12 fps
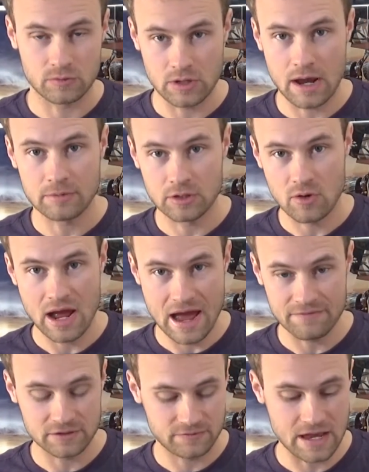I'm going to go
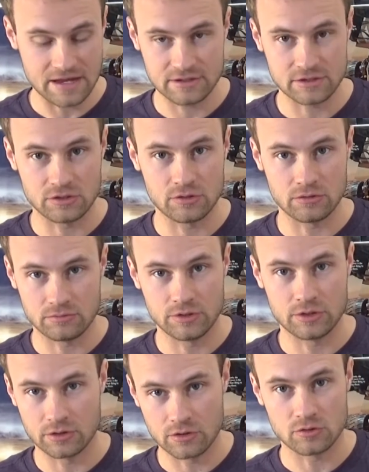half as fast as you.
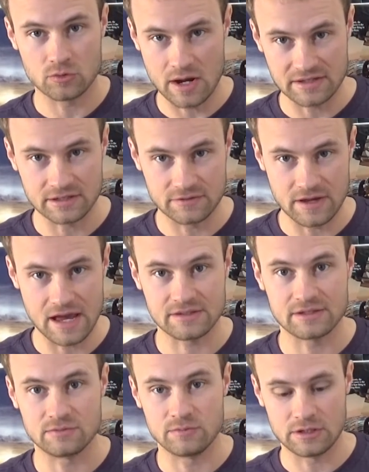You're going to go twice as
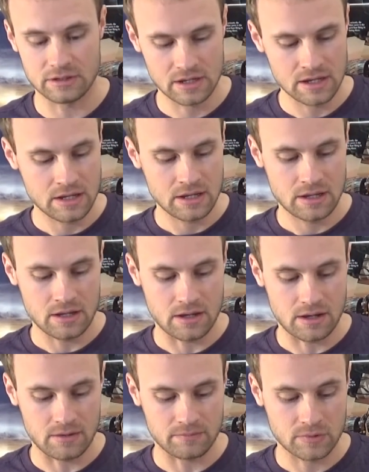fast as me.
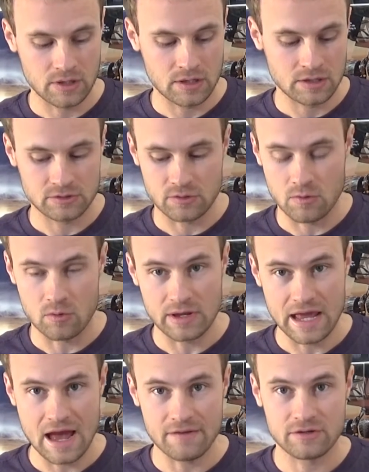So what we
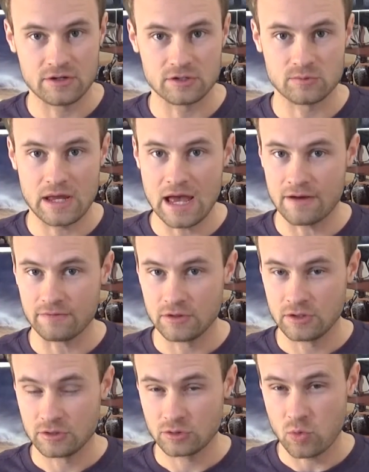have here is we have
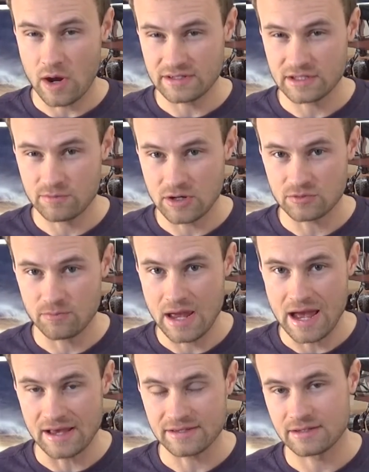twice as much
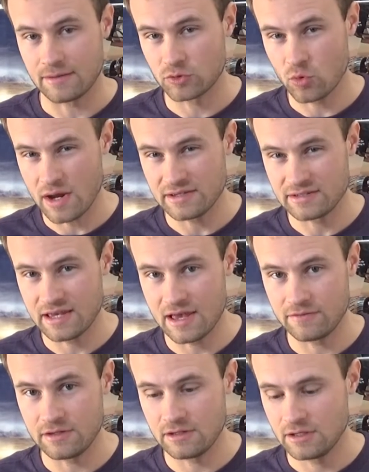mass. I'm twice as
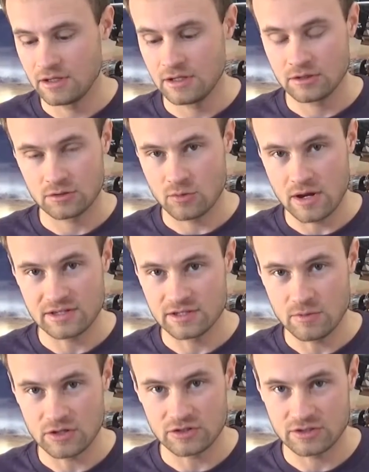heavy, twice as
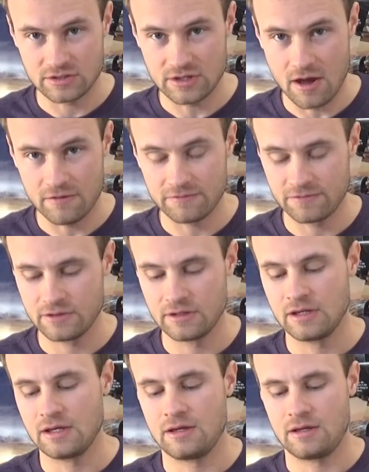much stuff,
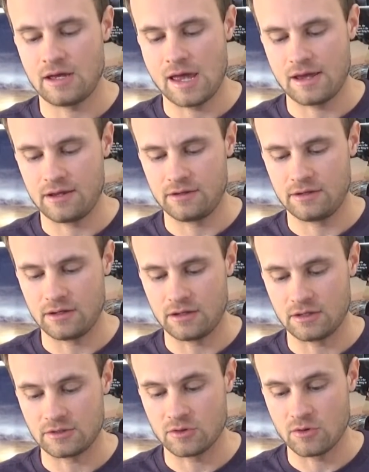and
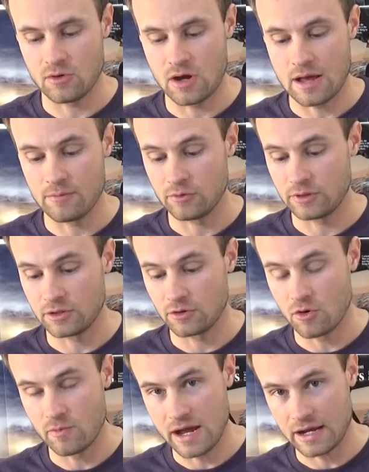so I'm only going to
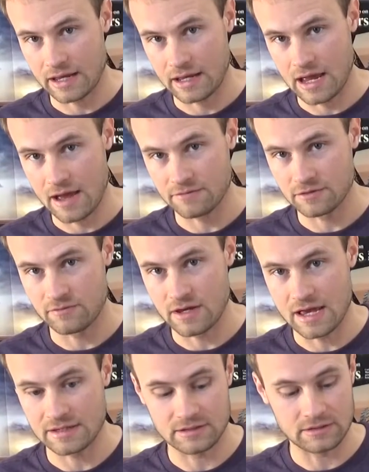go back half as
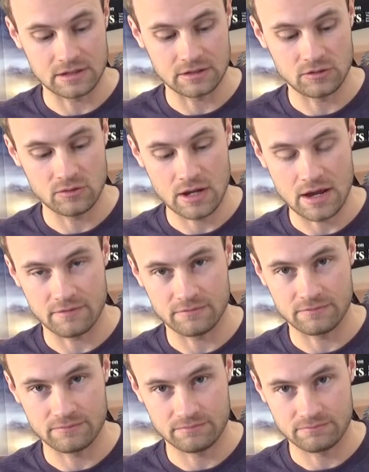fast, and then you have,
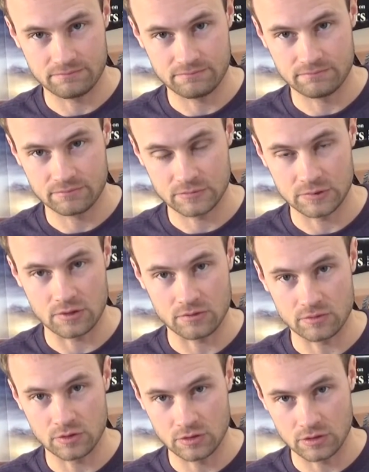
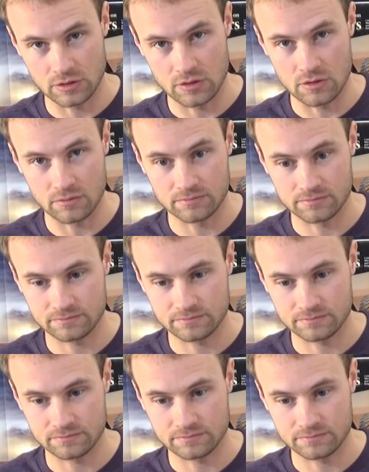you're going to go.